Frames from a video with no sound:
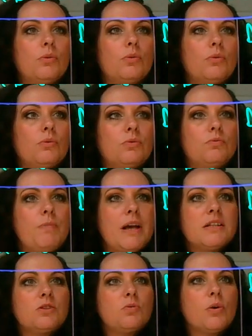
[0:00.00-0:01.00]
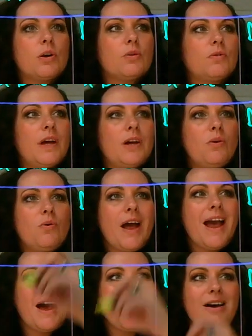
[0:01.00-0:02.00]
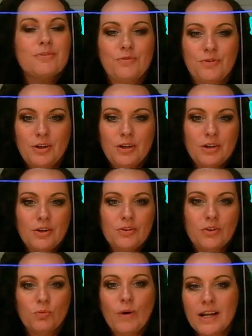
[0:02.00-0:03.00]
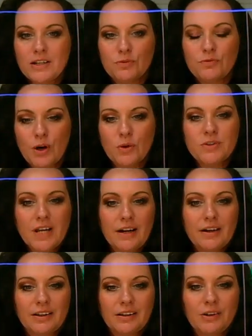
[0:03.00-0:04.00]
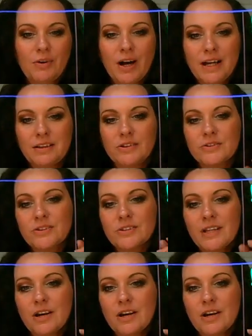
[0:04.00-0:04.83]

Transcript: makes it to where they don't have the right to vote technically, right? They're scared